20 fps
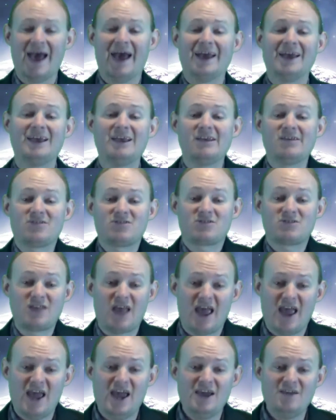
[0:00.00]
He
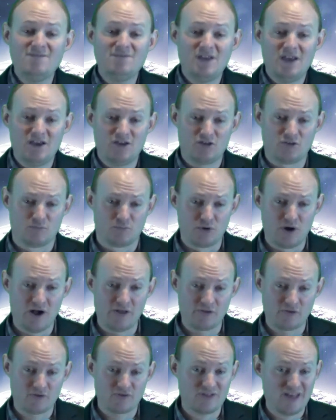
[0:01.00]
saved his
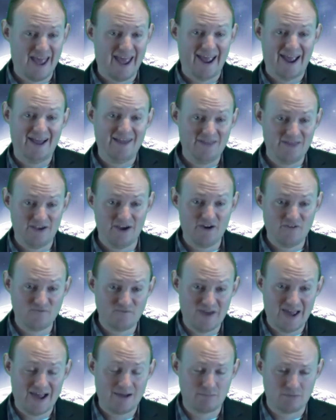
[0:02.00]
brothers and their
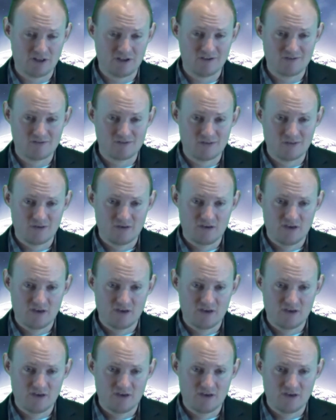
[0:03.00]
families,